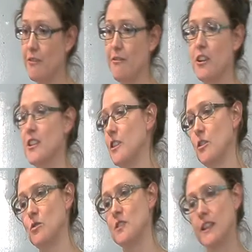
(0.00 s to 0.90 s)
a fungus, it
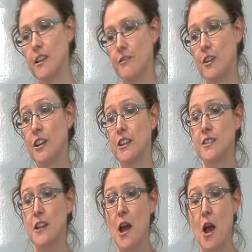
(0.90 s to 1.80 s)
grows like a
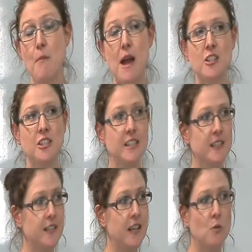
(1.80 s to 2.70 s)
fungus, but actually
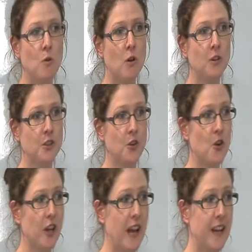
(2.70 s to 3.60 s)
its cell walls are
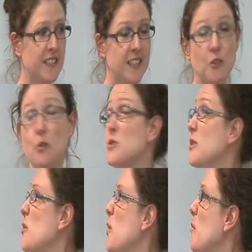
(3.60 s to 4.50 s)
not chitin, or it's
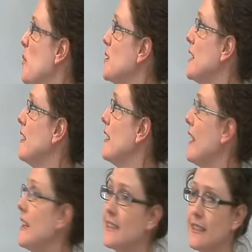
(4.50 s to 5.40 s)
only 1%
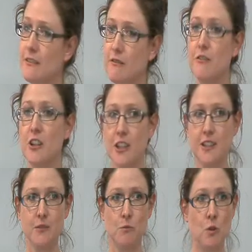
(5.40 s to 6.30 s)
chitin.
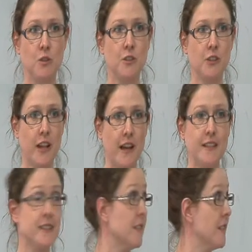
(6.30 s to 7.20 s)
Fungus walls are
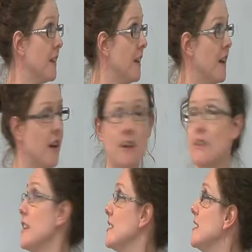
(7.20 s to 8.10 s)
chitin.
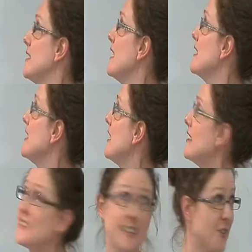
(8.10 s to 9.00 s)
This is
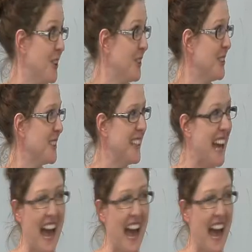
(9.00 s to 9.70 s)
cellulose,